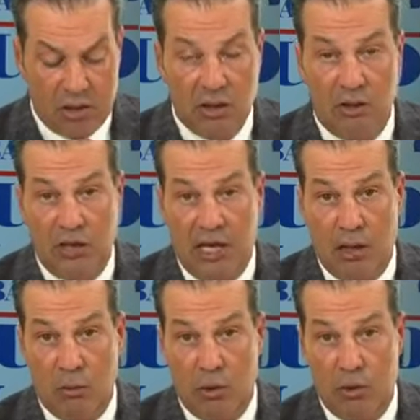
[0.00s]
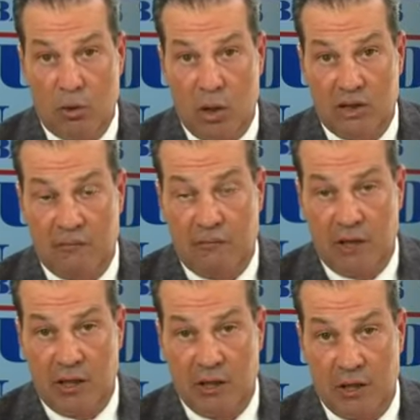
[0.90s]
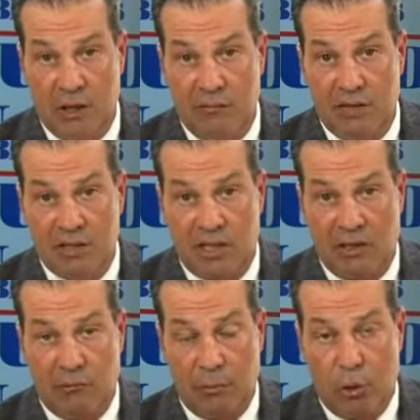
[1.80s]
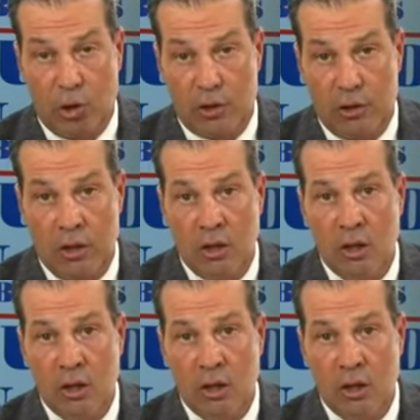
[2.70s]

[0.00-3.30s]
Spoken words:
Dylan Howard, a quite the fine investigative reporter.